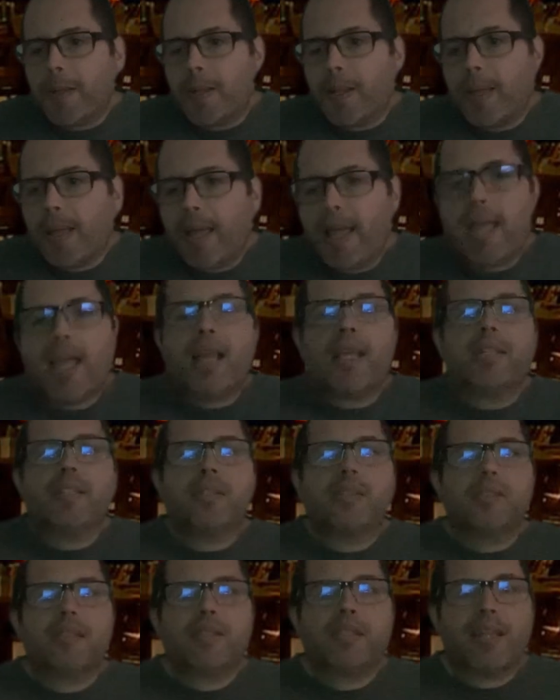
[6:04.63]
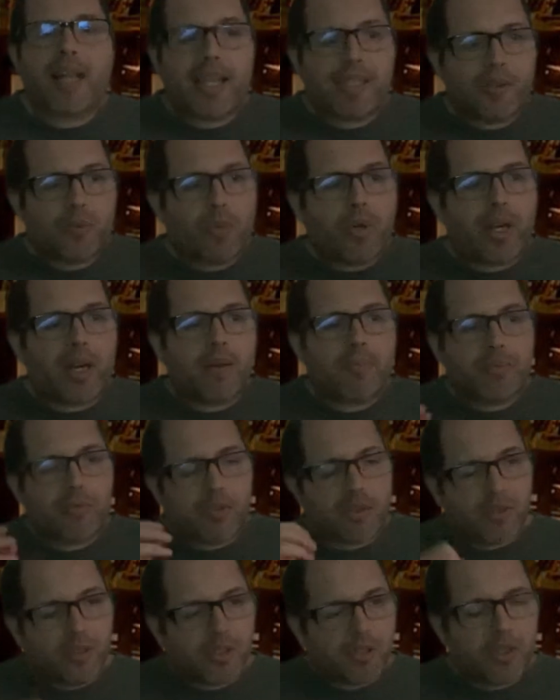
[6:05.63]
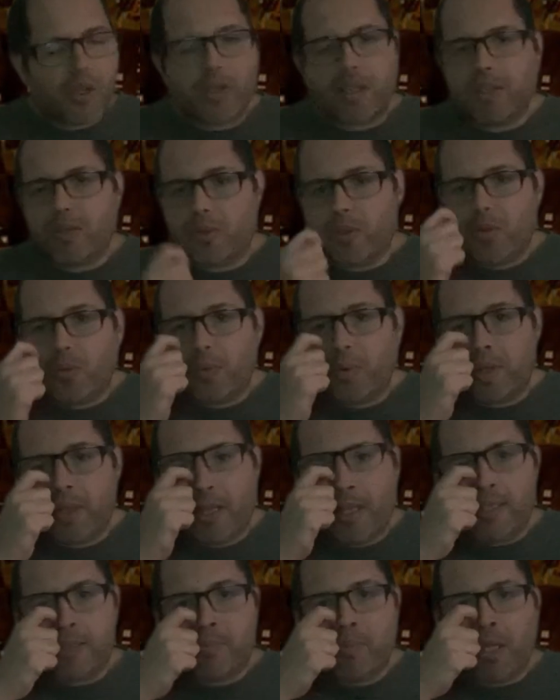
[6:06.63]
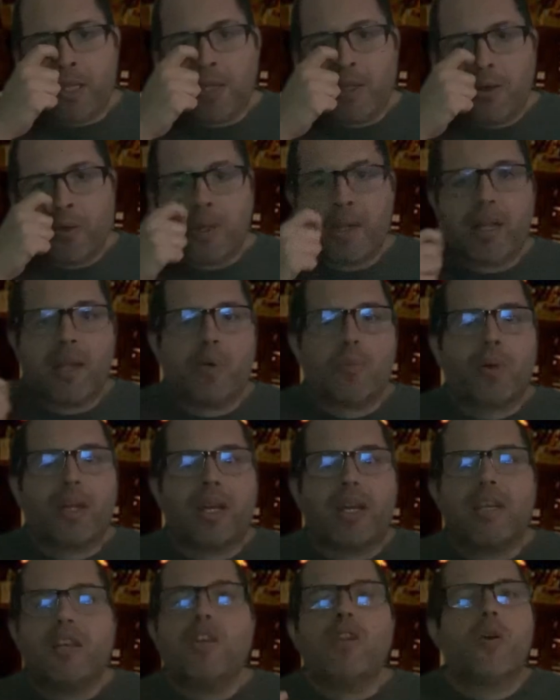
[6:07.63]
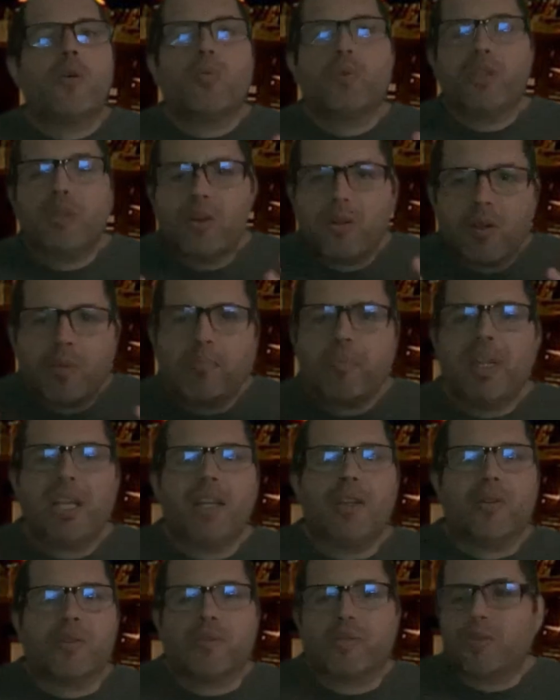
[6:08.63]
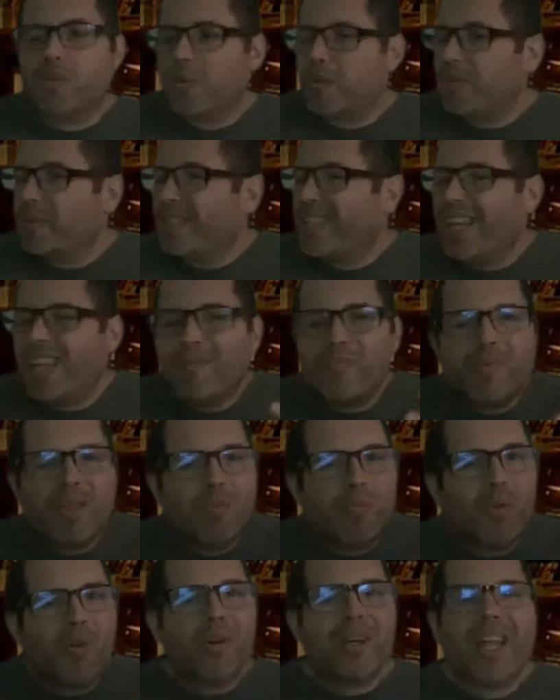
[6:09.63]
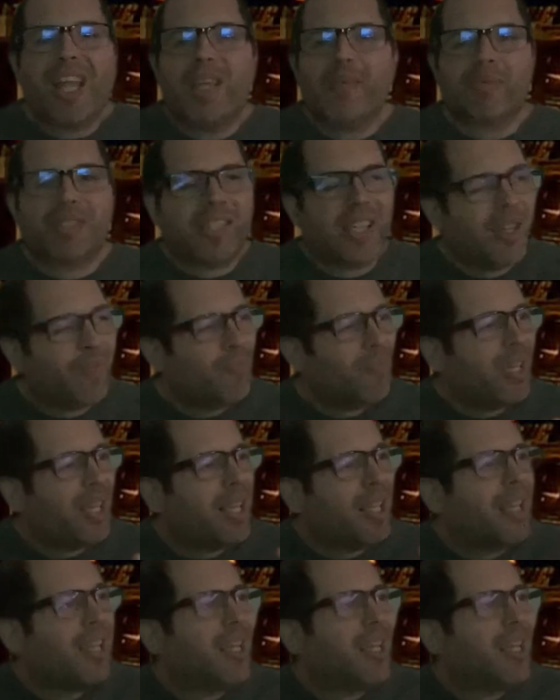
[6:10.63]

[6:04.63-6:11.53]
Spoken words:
And that's why I'm talking to you with this video. I want to know your opinion. Give me more names. Give me.